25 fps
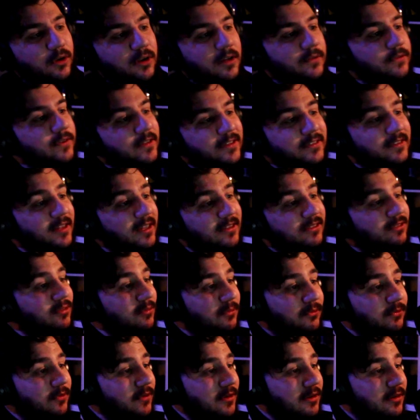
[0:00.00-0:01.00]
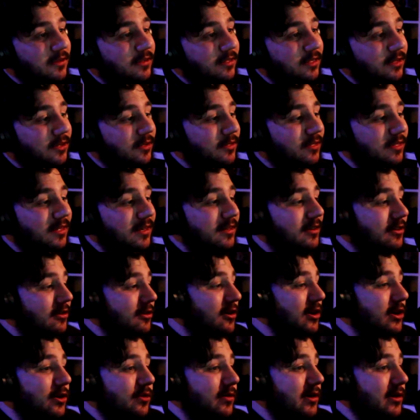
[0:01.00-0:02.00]
if he says something that they don't
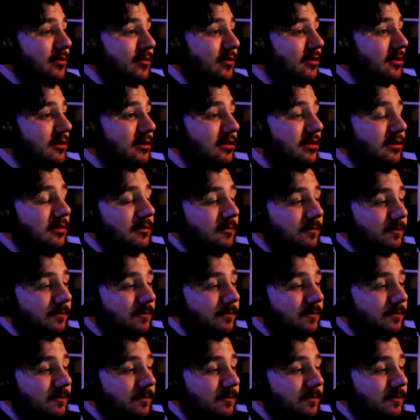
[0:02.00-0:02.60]
agree with.